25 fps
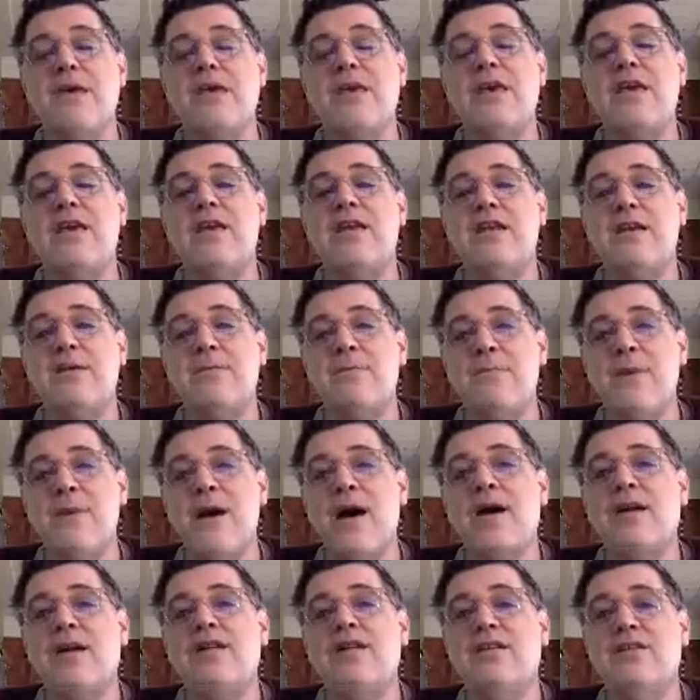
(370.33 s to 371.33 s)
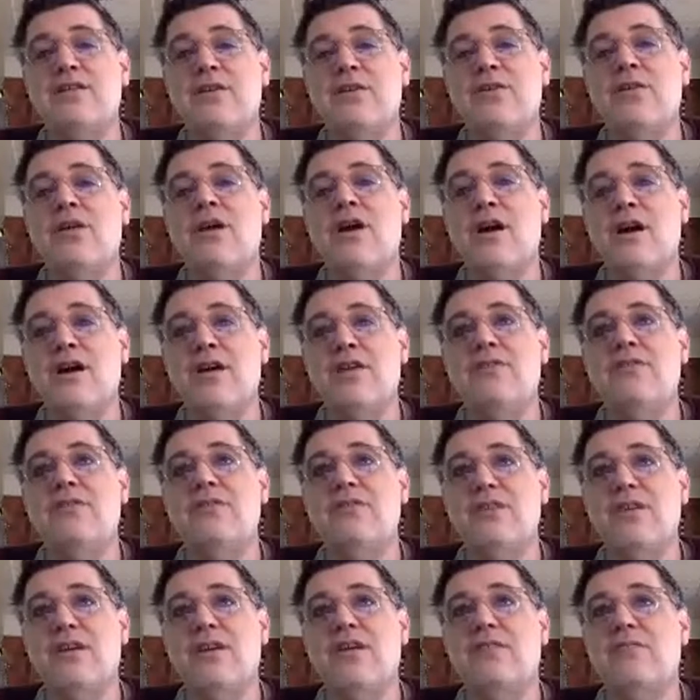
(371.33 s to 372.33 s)
making an impact in their
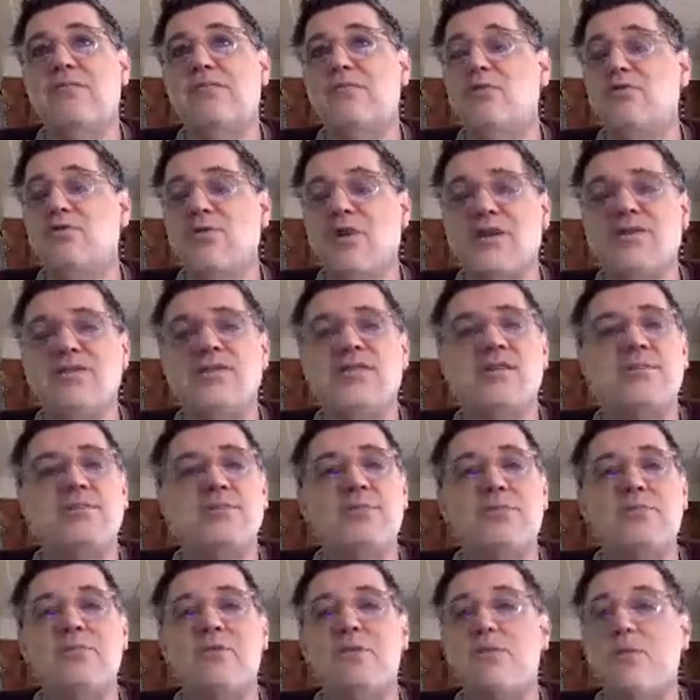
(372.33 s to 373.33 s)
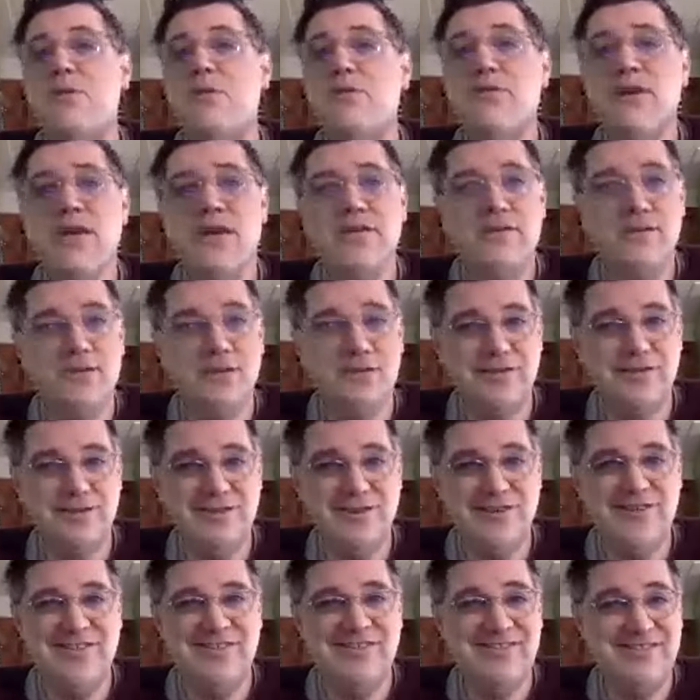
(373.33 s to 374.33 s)
lives, and trust him to be faithful